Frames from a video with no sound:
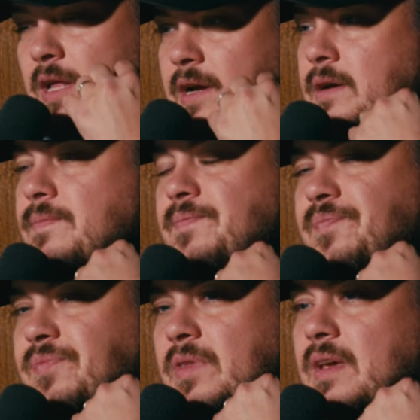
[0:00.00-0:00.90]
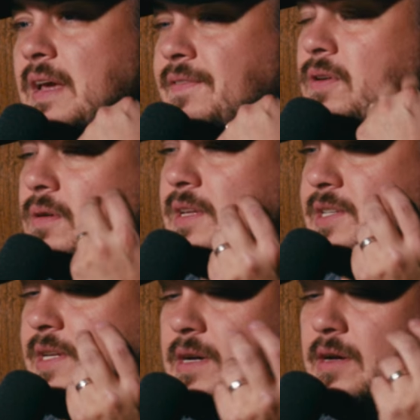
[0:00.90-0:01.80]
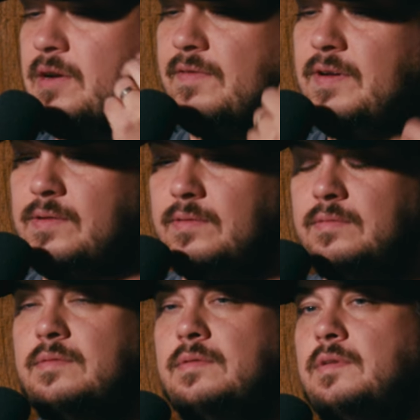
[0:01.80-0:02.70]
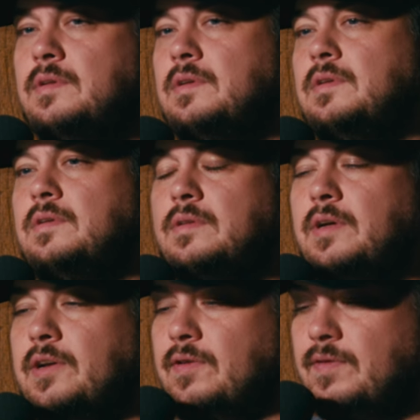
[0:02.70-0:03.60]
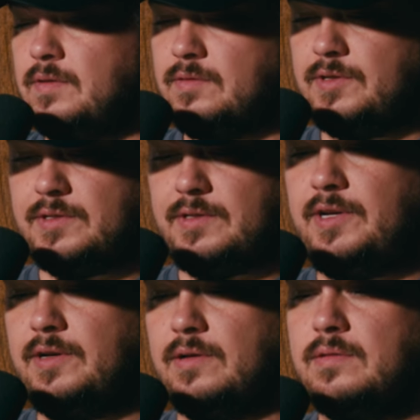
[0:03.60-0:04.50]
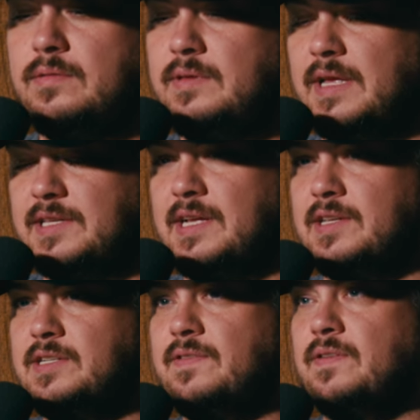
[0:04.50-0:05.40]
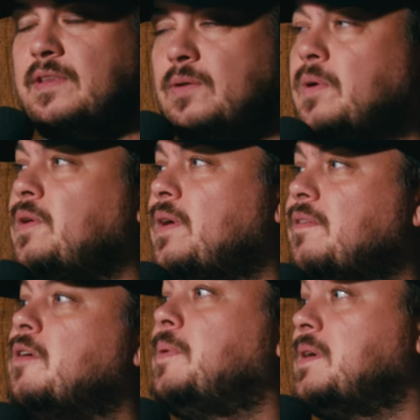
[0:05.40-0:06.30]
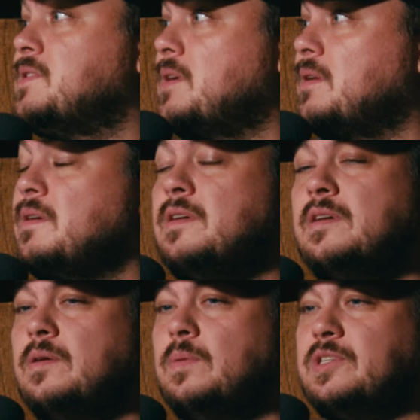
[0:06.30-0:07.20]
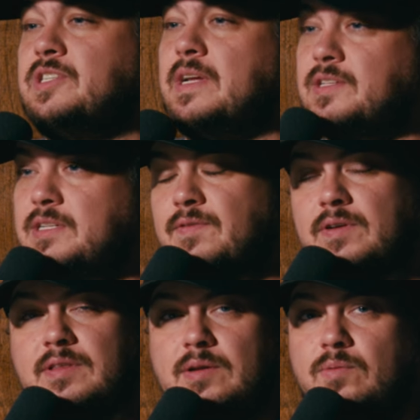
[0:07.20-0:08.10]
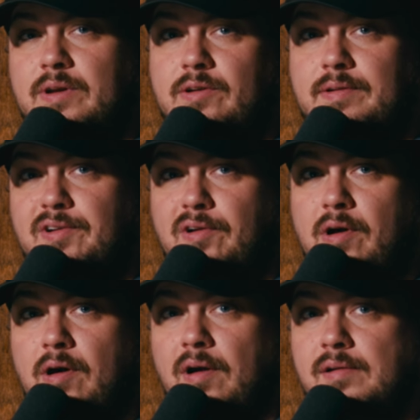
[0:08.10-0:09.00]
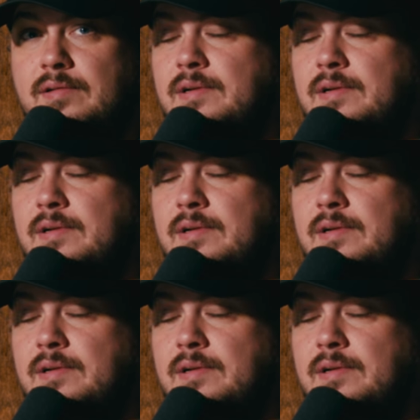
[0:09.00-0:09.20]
like, if you're listening on your phone, just here, that sounds different than when you have AirPods on, which sounds different than when you're in your car,